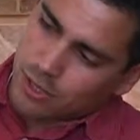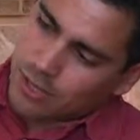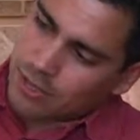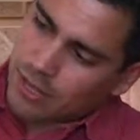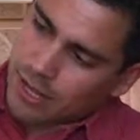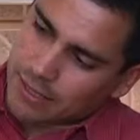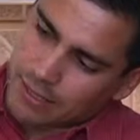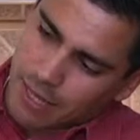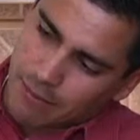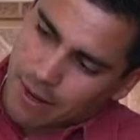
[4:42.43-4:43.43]
There's a lot of
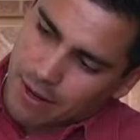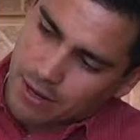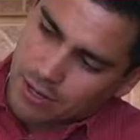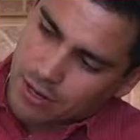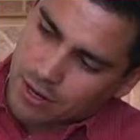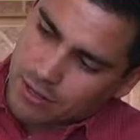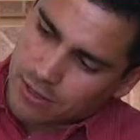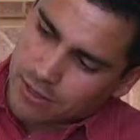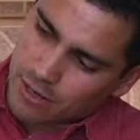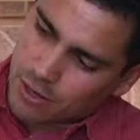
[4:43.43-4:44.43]
sediment and it's starting
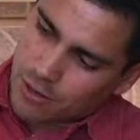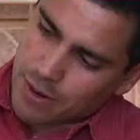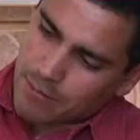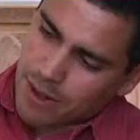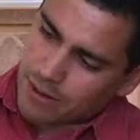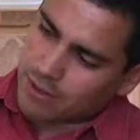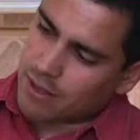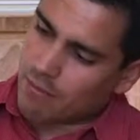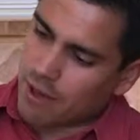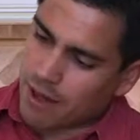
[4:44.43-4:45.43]
to creep down to the
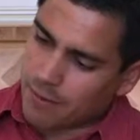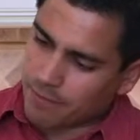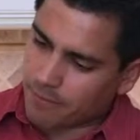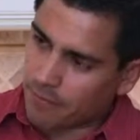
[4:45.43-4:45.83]
bottom.